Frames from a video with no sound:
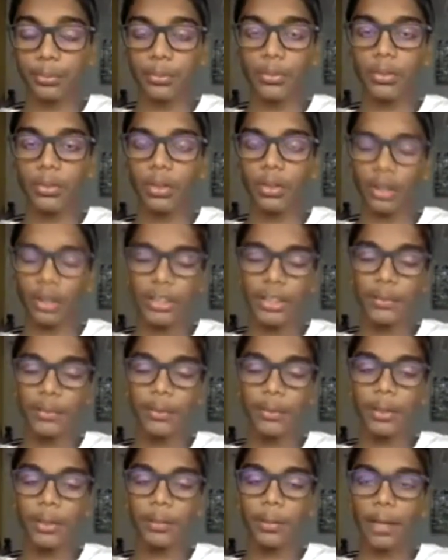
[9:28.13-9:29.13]
even
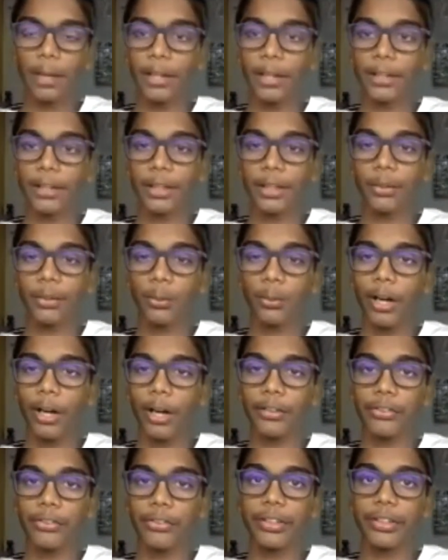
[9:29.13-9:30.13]
planting one
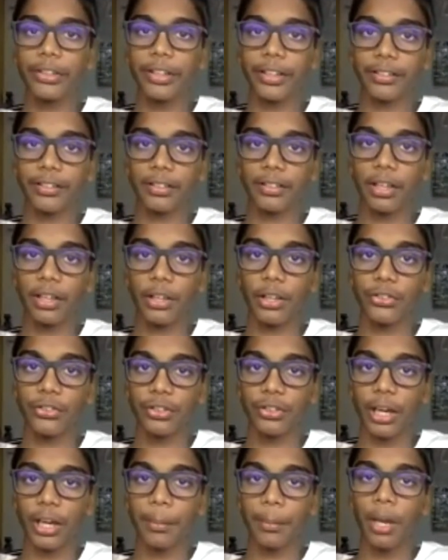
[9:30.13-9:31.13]
tree takes a large
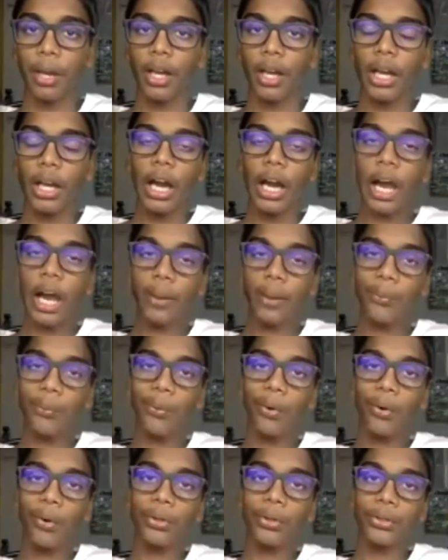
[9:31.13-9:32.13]
time. I
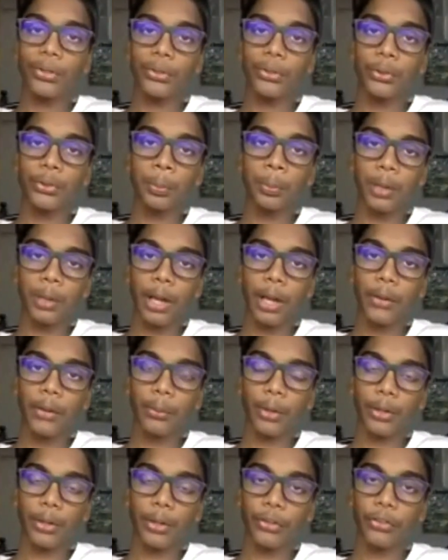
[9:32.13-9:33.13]
want to plant
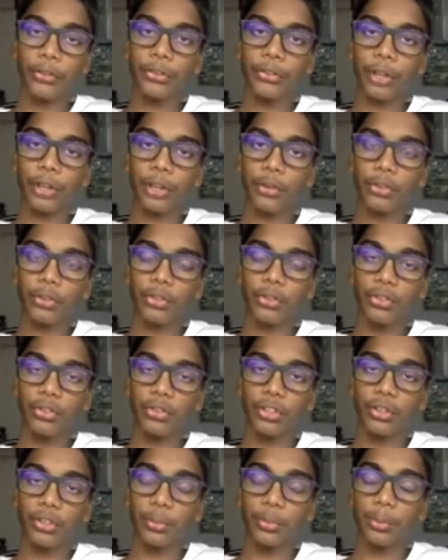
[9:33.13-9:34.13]
100,000
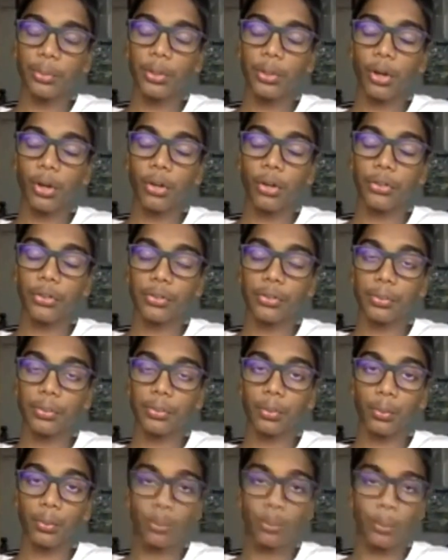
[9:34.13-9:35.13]
trees because
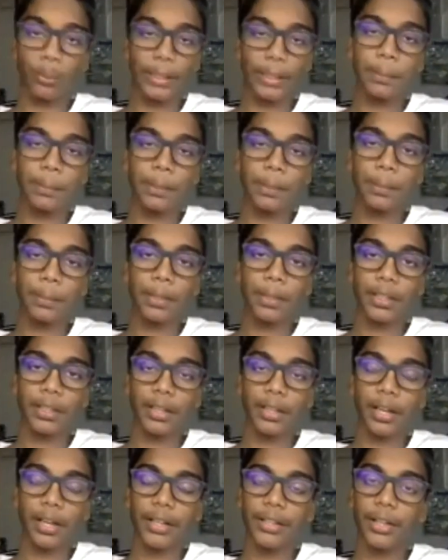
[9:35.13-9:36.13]
many people
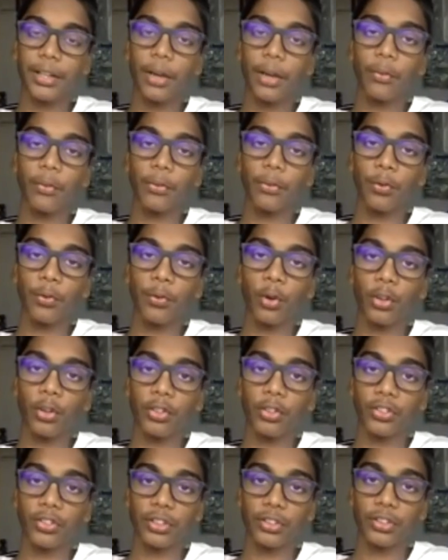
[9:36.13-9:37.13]
cut down
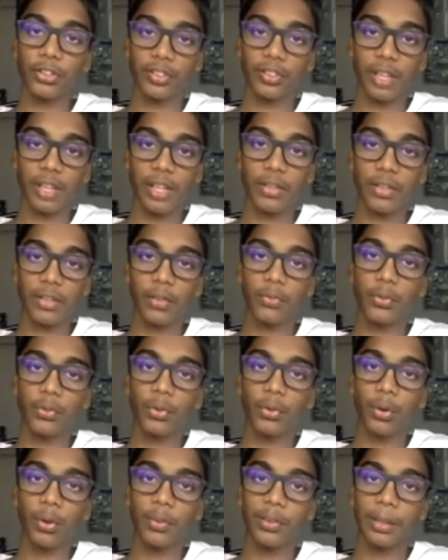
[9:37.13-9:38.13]
forests instead of
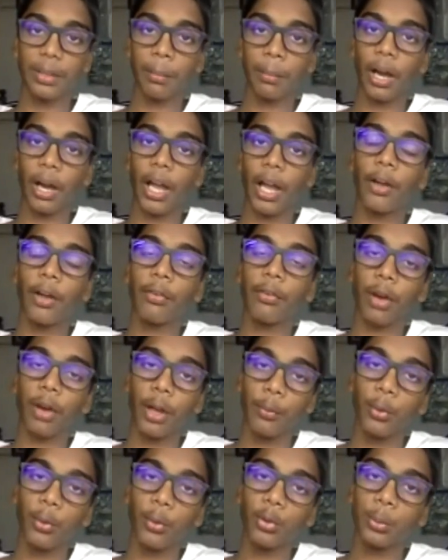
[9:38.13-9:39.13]
growing them. I
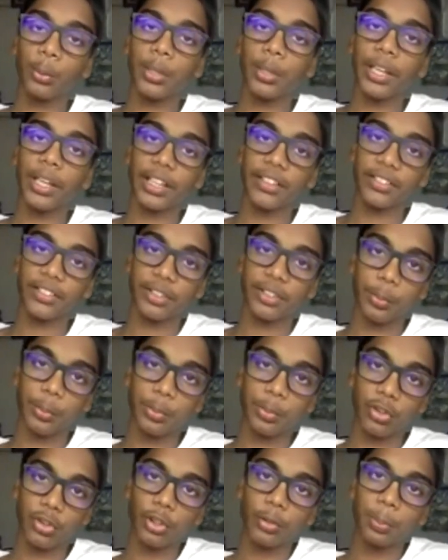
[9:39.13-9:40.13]
want to be an
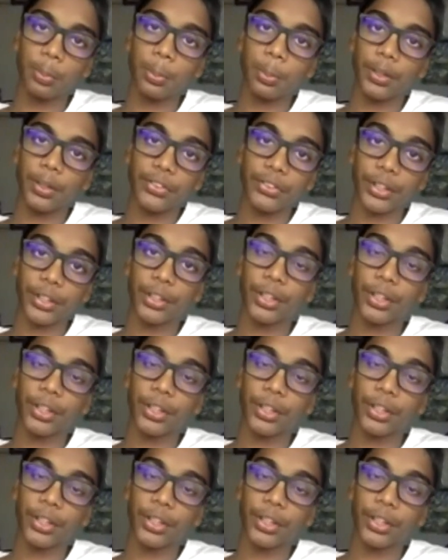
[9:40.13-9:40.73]
exceptional person